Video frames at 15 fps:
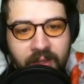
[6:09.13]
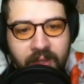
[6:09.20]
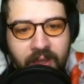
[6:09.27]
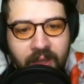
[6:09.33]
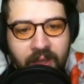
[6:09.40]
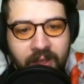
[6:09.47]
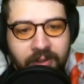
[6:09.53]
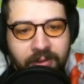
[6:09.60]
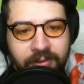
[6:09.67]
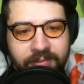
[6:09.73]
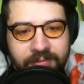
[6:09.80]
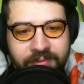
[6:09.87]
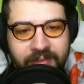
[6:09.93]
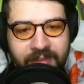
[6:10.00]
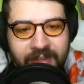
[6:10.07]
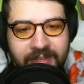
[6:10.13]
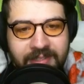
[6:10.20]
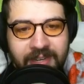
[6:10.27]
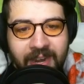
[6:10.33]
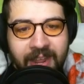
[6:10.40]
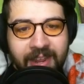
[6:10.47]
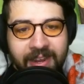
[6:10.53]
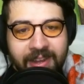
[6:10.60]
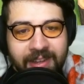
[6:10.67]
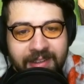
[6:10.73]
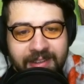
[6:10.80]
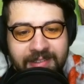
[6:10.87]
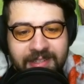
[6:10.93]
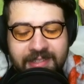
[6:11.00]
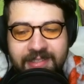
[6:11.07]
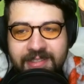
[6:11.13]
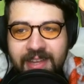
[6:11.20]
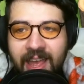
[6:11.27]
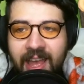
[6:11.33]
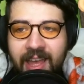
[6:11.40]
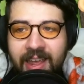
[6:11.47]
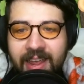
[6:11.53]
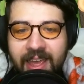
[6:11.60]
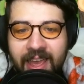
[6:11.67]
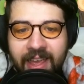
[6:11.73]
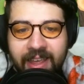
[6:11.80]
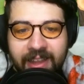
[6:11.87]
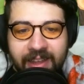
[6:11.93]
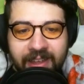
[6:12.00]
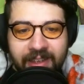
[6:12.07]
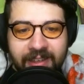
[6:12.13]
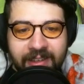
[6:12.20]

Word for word: Oh, it's an egg. It's a sky egg.